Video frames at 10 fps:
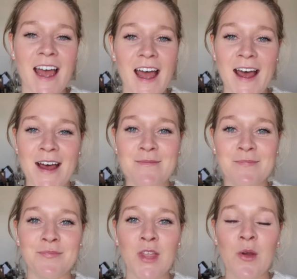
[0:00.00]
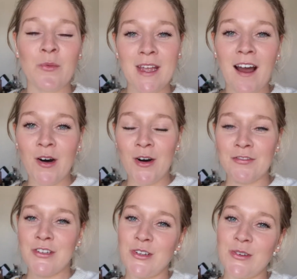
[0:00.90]
Um, we are
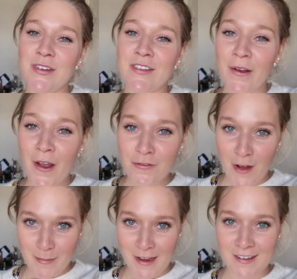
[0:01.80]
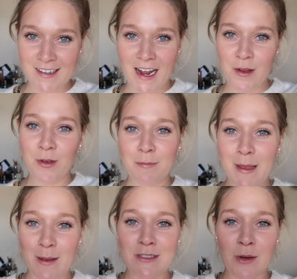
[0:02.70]
off to Soho Farmhouse today with
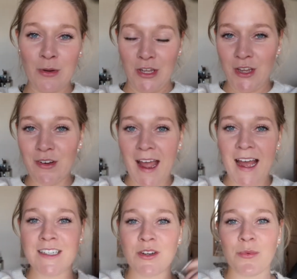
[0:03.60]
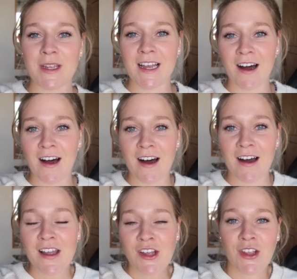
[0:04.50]
B M W and we
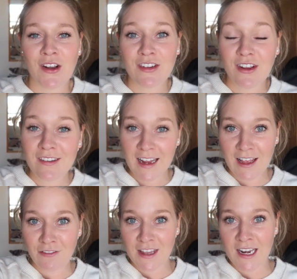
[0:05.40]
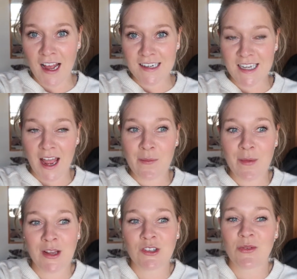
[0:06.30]
are going to go stay there for the night, and
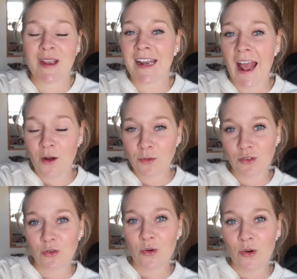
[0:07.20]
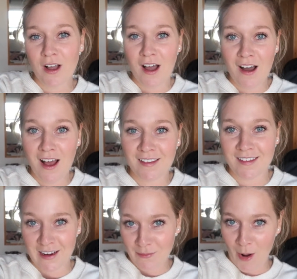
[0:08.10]
we're doing an outdoor car
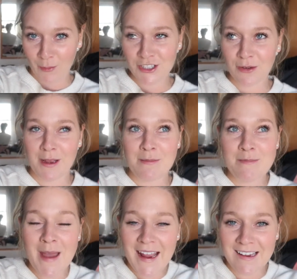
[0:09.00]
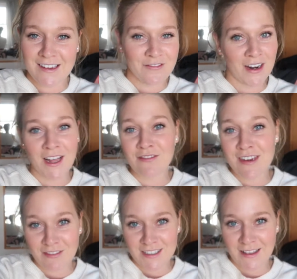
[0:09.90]
cinema which should be amazing fun. I've
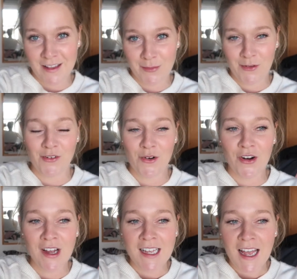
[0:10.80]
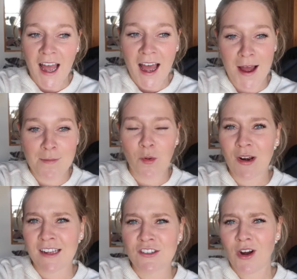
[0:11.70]
never done this before, um, or
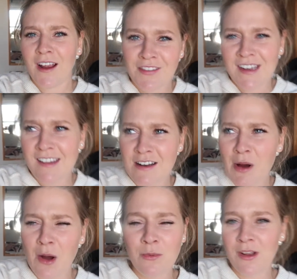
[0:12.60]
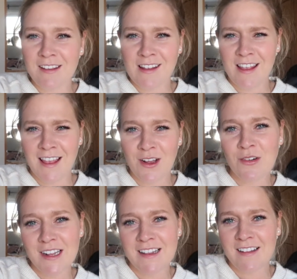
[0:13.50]
like a drive-in cinema. What is it that they
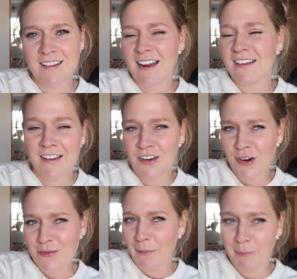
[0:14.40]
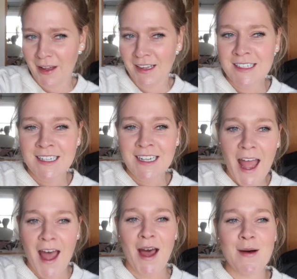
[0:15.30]
call it in the States? I can't remember.
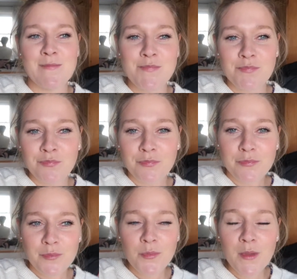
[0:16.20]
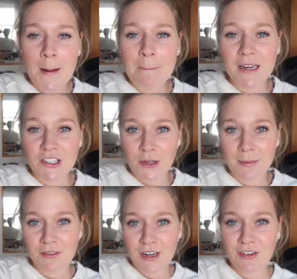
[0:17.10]
Um, But it should
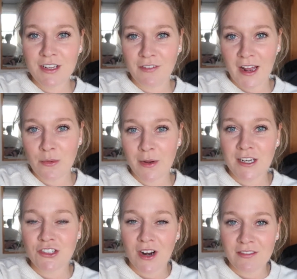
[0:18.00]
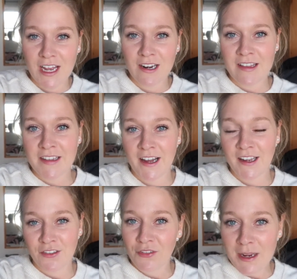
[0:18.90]
be really, really fun. We're going to drive down in the
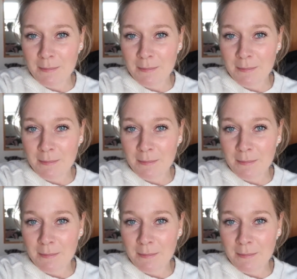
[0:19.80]
I three.